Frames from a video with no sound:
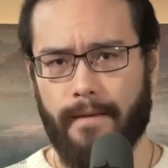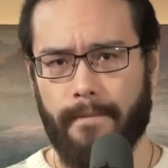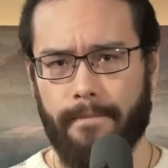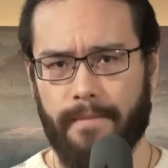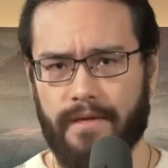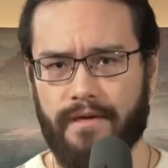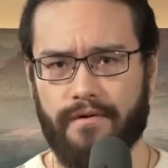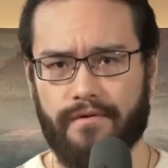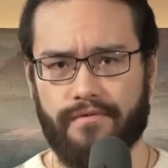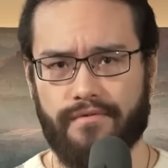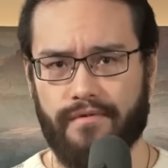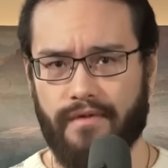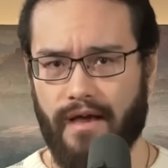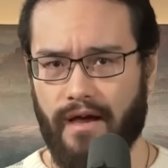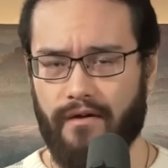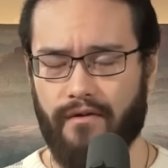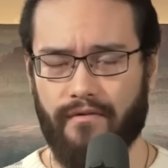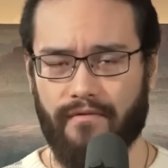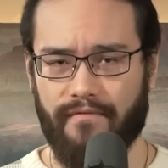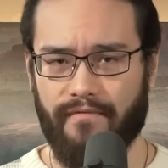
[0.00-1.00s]
Because
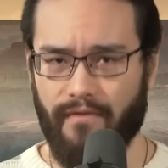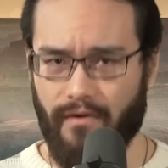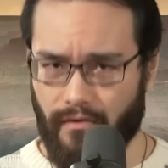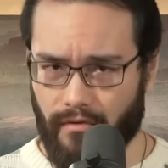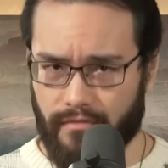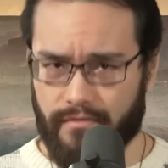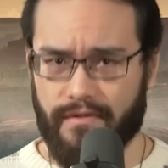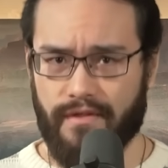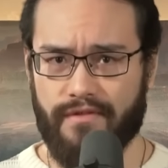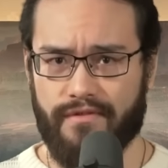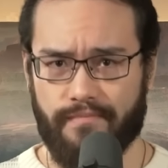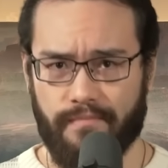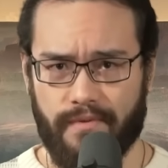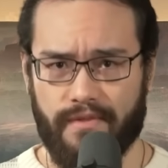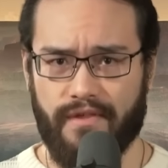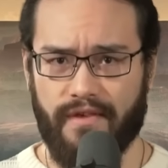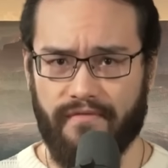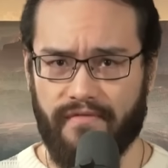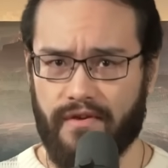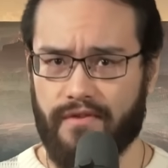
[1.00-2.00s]
out of all these
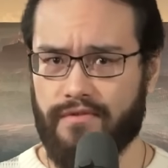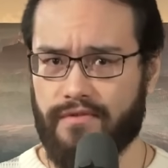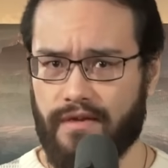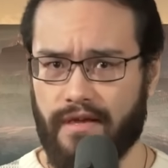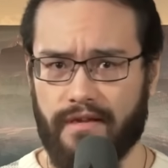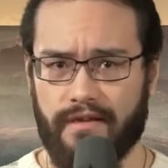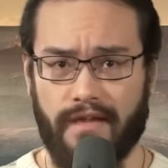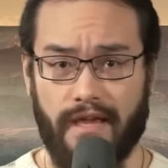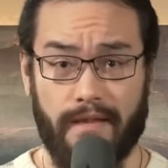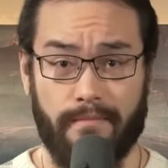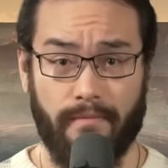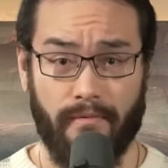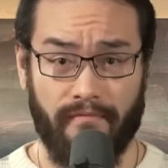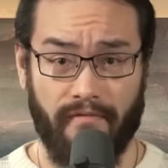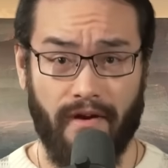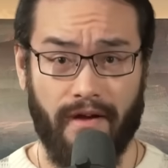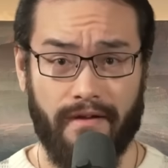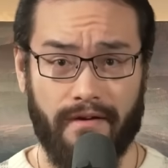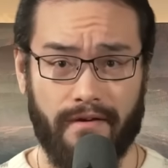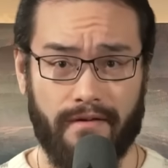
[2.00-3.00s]
specifics Kincaid
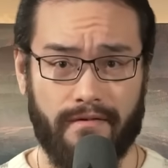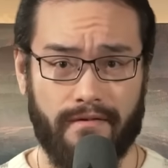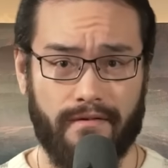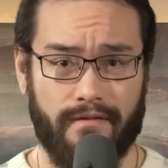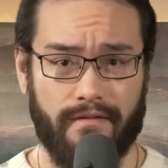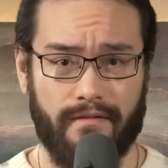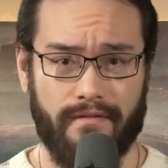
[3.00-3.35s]
provided,